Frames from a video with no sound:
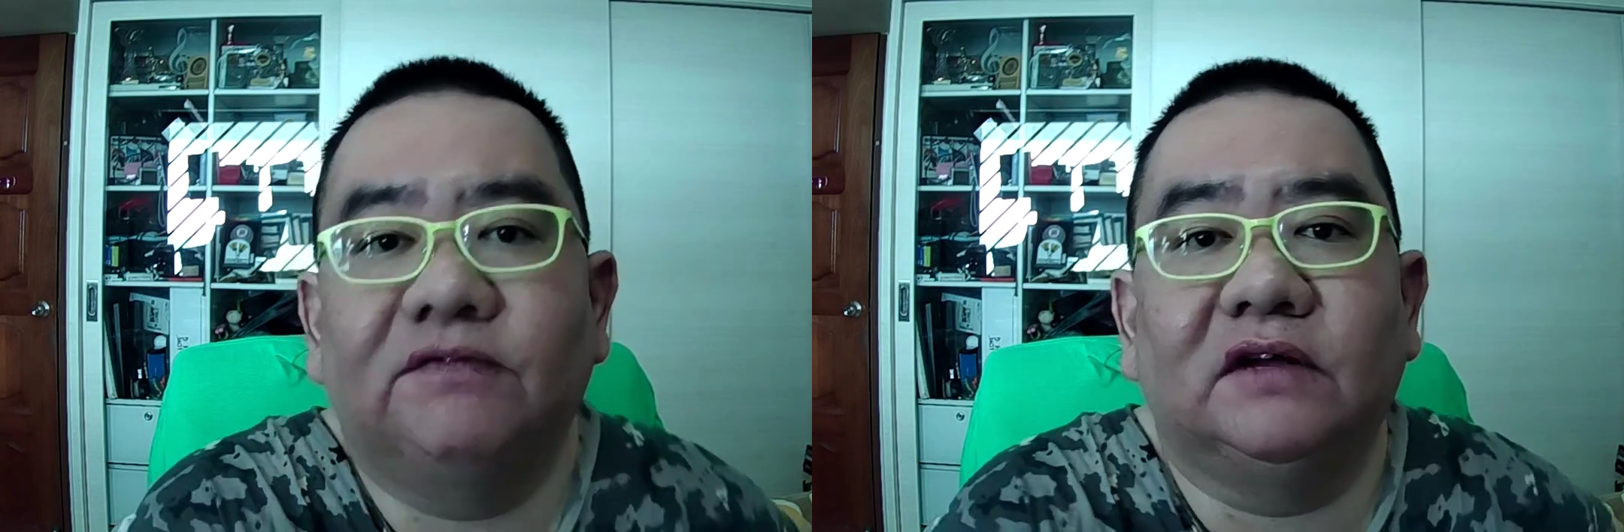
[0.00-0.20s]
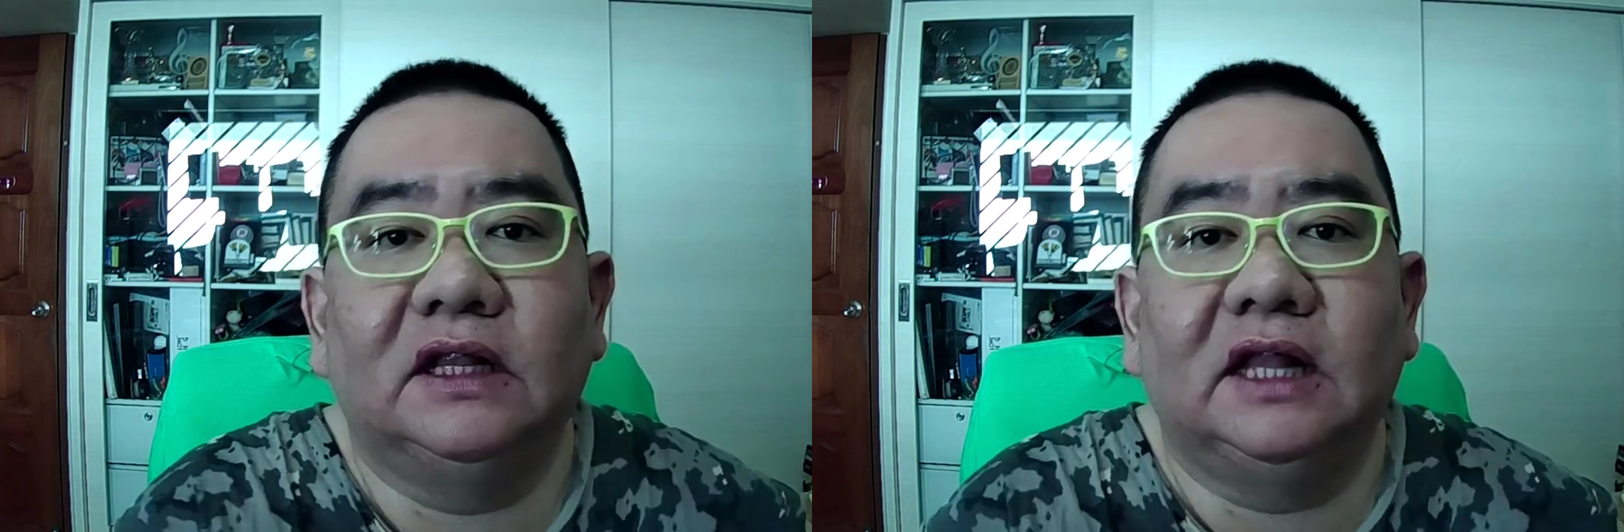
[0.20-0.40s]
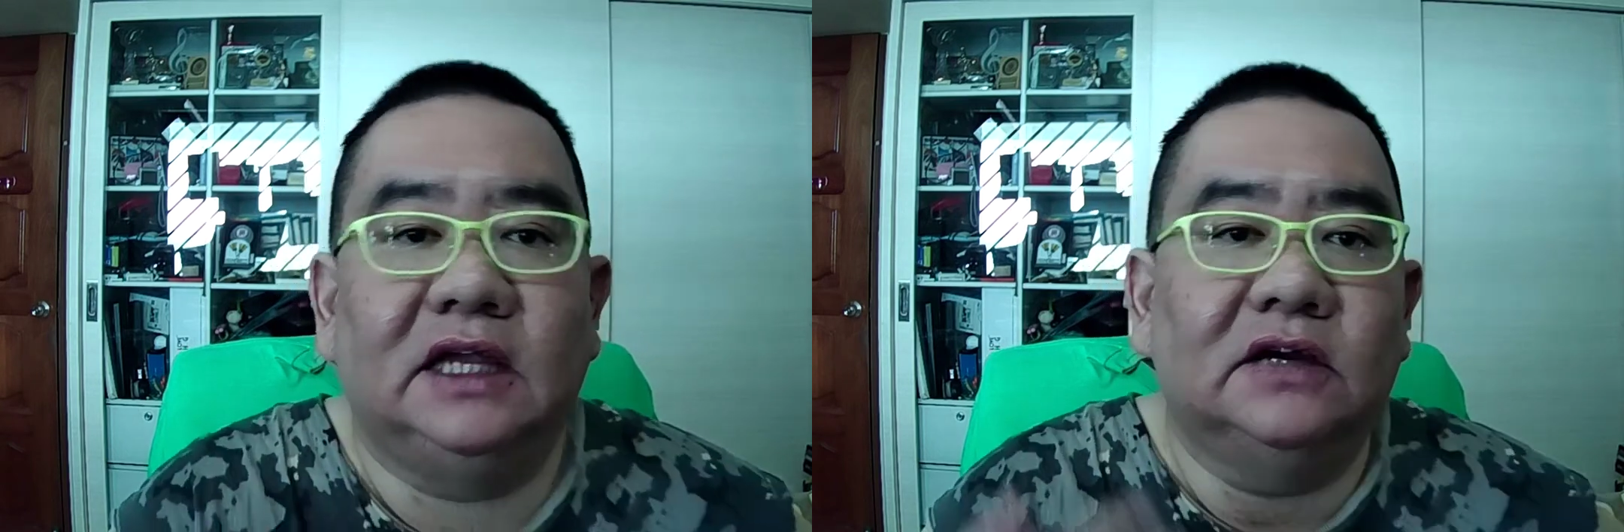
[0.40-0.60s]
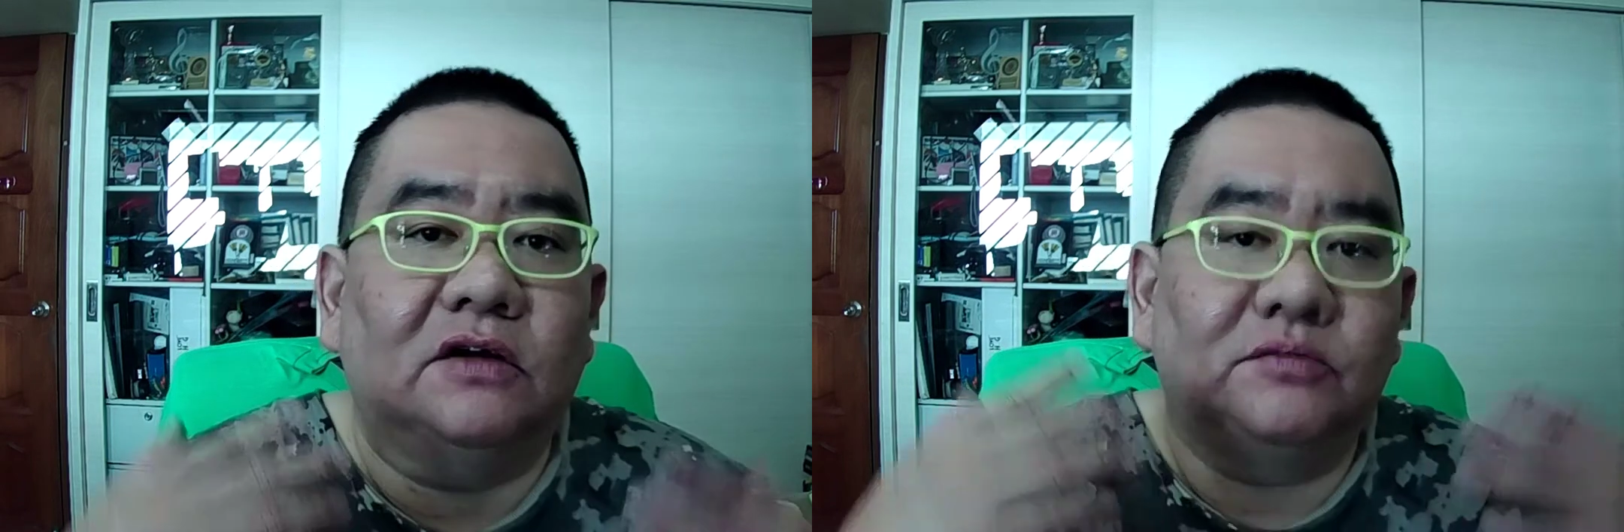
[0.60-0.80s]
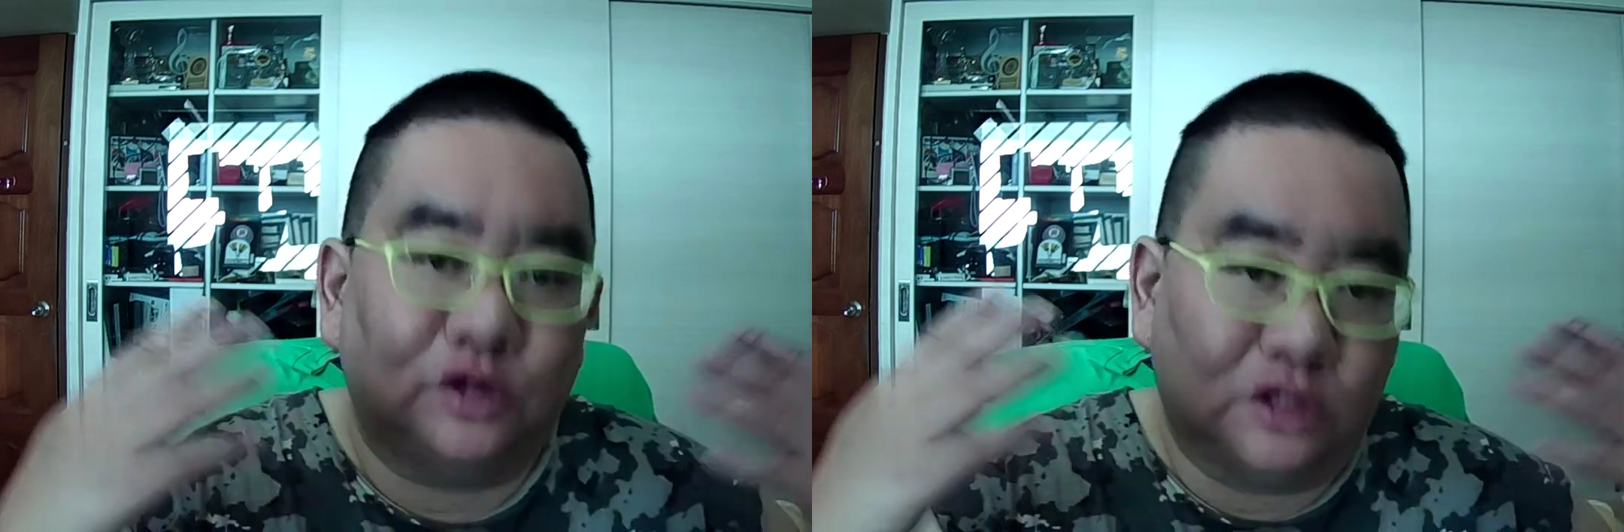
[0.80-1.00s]
a layer of
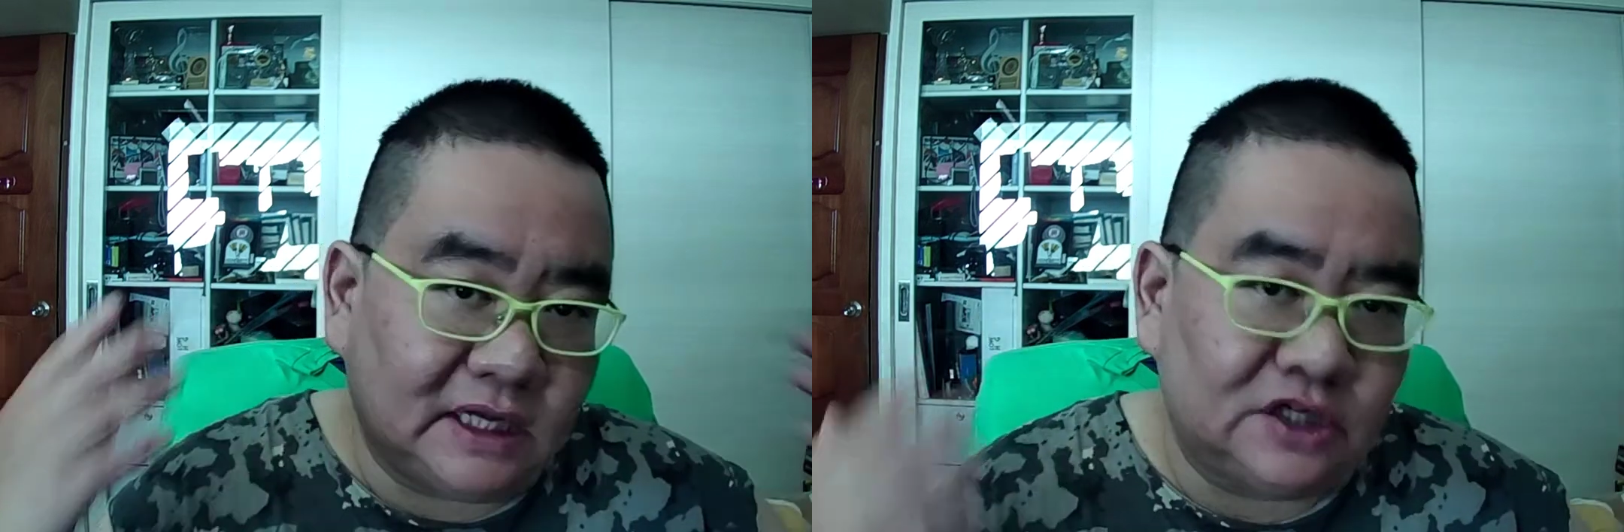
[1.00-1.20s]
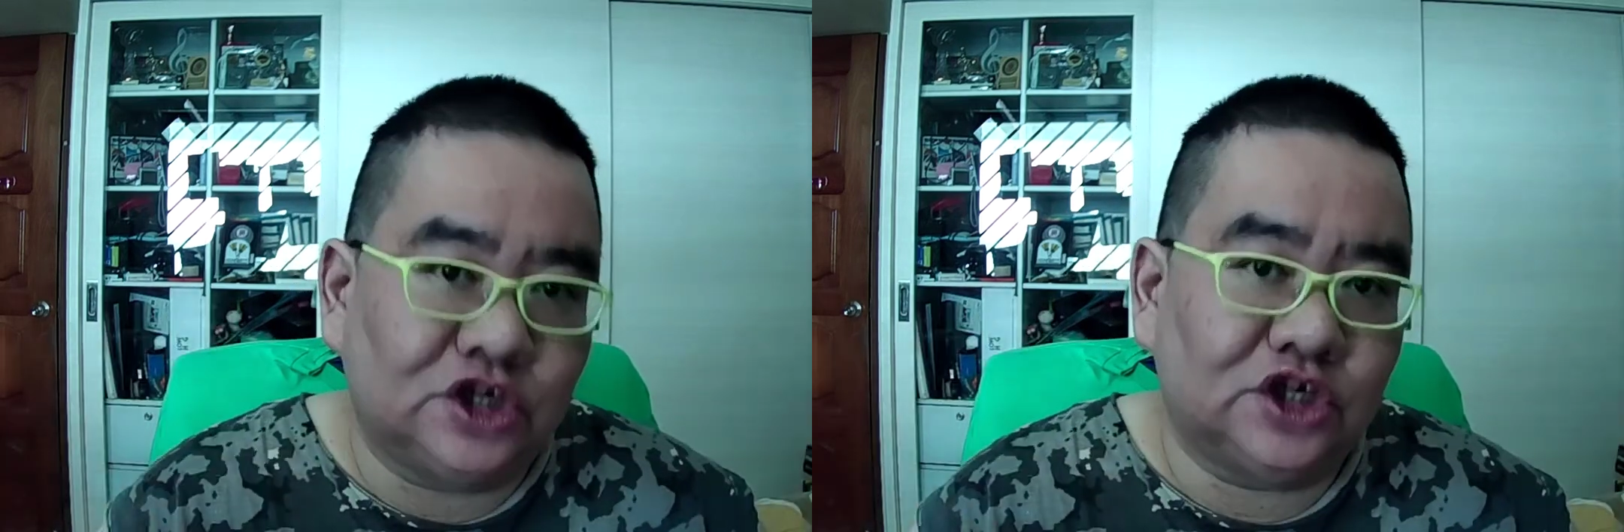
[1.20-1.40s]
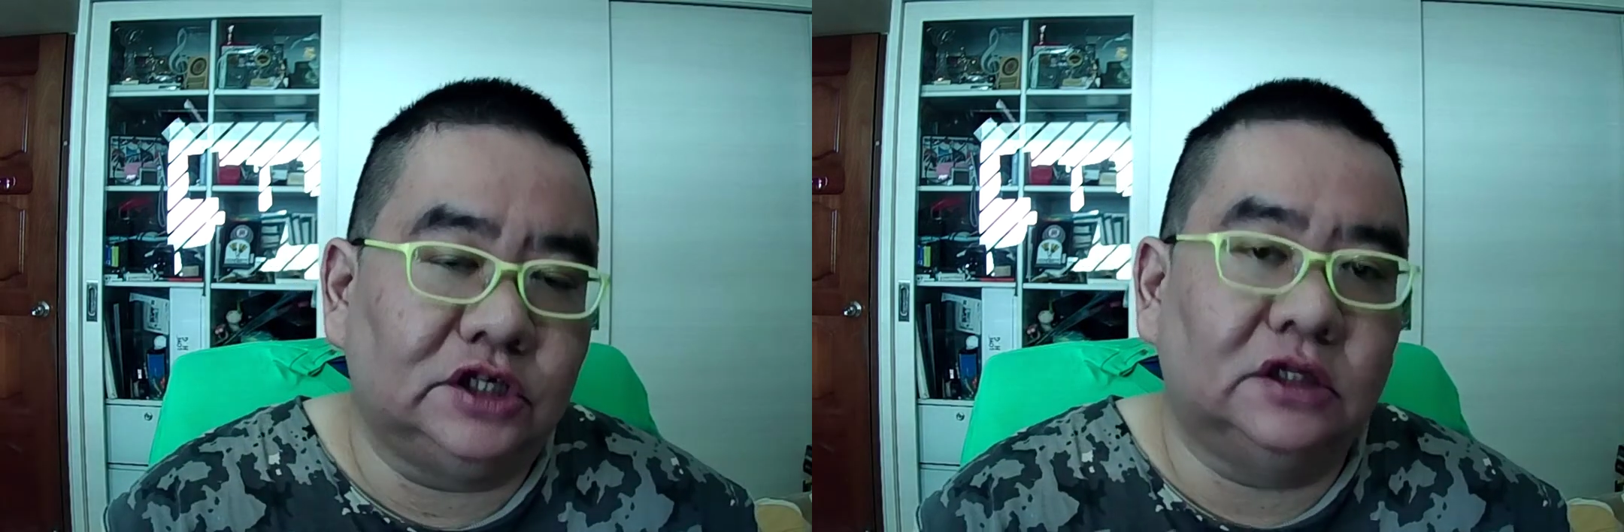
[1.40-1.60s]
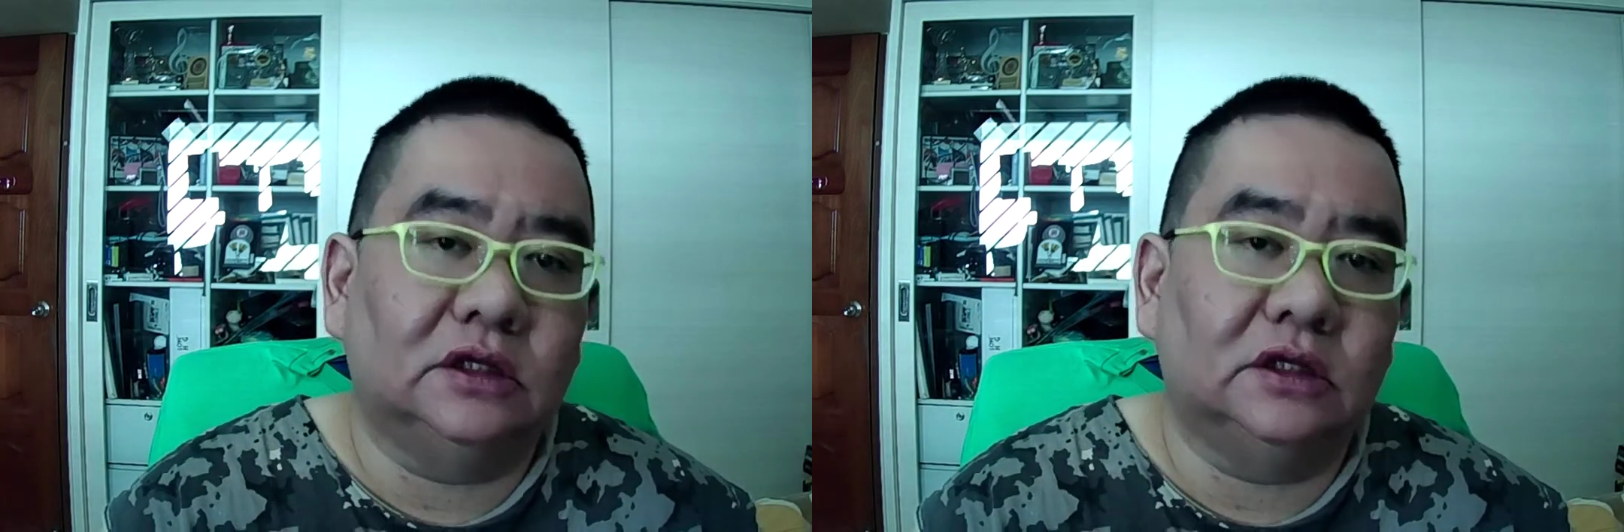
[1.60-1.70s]
protection